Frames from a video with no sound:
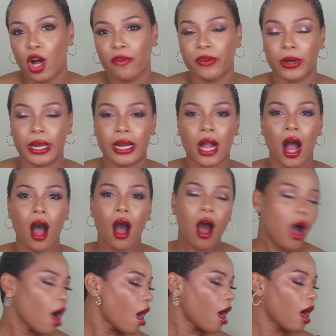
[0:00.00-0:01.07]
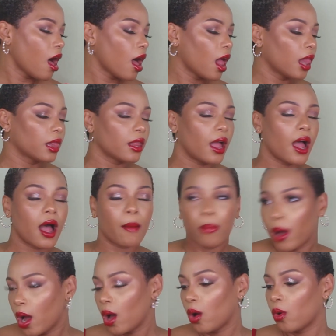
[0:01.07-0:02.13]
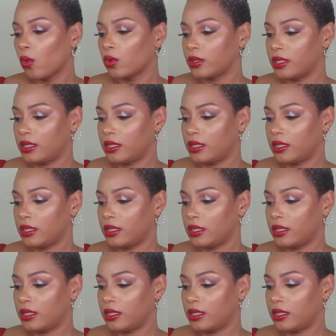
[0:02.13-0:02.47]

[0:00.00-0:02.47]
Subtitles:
covering all about